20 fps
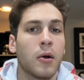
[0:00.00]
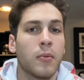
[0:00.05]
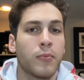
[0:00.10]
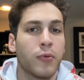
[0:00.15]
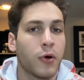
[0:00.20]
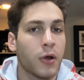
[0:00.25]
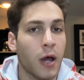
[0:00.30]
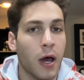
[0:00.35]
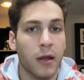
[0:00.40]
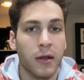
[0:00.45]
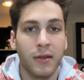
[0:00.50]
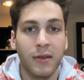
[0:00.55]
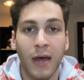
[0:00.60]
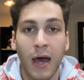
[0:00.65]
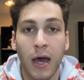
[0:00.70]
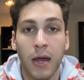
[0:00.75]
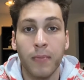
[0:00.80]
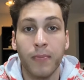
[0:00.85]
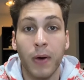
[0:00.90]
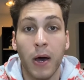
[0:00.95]
Put on a
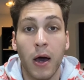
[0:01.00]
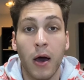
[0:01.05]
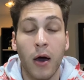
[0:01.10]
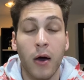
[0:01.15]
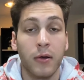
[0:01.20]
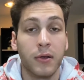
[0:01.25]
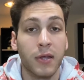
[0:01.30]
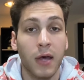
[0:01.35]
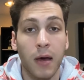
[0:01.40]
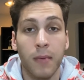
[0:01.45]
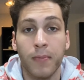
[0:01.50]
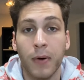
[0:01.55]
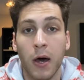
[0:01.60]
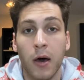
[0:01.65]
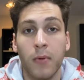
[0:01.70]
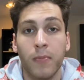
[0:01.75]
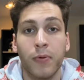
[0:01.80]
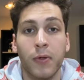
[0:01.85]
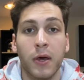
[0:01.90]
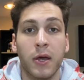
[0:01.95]

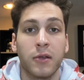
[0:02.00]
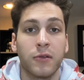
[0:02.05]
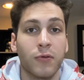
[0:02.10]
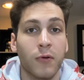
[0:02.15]
10-pound plate,